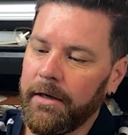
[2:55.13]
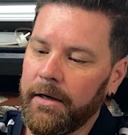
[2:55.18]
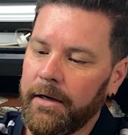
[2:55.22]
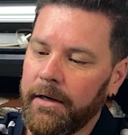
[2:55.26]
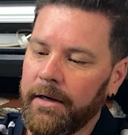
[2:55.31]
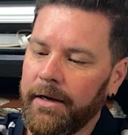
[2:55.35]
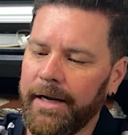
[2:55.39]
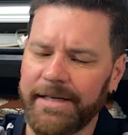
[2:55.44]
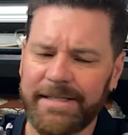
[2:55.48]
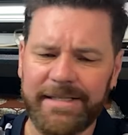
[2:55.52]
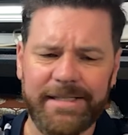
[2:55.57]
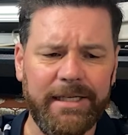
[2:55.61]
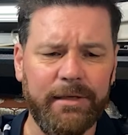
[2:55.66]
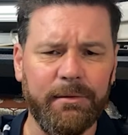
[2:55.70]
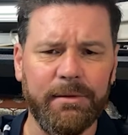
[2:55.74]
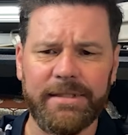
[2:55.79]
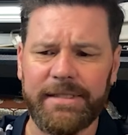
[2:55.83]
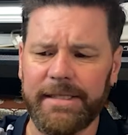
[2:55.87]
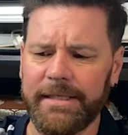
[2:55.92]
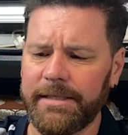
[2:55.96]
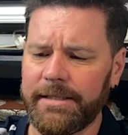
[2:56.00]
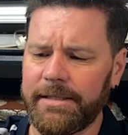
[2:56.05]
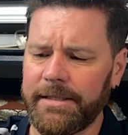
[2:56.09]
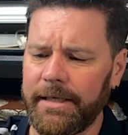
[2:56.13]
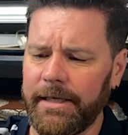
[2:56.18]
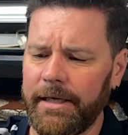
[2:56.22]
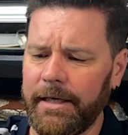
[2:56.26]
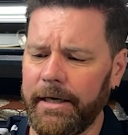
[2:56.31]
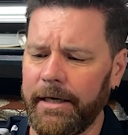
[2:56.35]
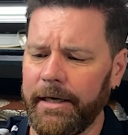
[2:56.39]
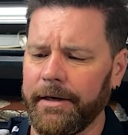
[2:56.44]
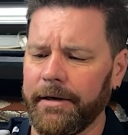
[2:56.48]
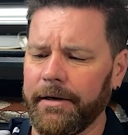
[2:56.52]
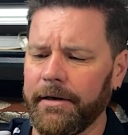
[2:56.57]
Let's see what's
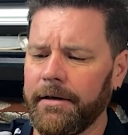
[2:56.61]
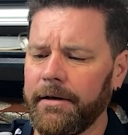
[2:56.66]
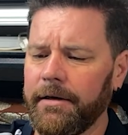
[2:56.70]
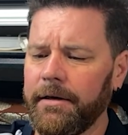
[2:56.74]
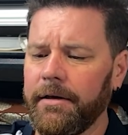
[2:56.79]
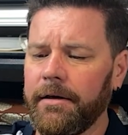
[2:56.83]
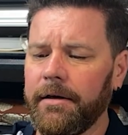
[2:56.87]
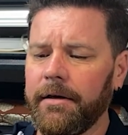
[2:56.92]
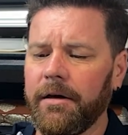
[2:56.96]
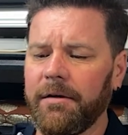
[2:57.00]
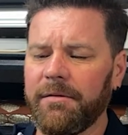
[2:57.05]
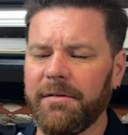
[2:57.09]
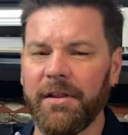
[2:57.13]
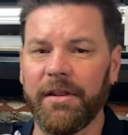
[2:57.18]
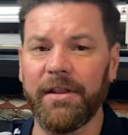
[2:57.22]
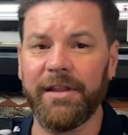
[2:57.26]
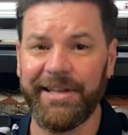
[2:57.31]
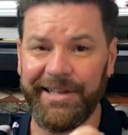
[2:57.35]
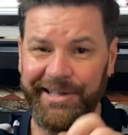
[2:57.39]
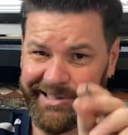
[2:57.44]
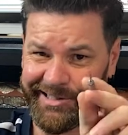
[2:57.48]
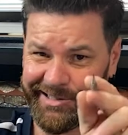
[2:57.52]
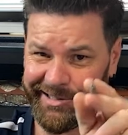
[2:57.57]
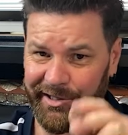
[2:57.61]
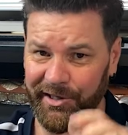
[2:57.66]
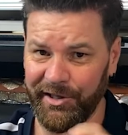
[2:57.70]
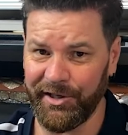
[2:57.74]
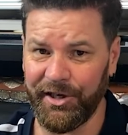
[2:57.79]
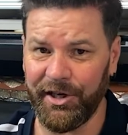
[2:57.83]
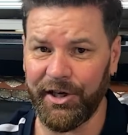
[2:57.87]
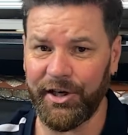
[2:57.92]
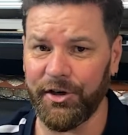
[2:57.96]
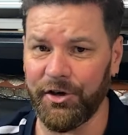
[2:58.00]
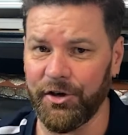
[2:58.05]
inside. I think
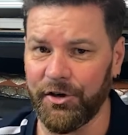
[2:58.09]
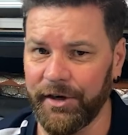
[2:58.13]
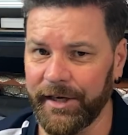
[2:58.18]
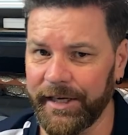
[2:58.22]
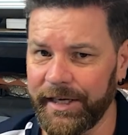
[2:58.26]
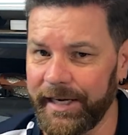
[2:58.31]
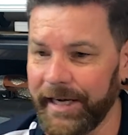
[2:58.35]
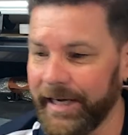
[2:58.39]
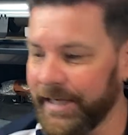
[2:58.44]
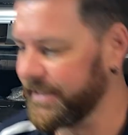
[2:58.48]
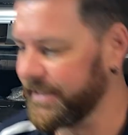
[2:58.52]
you can already guess,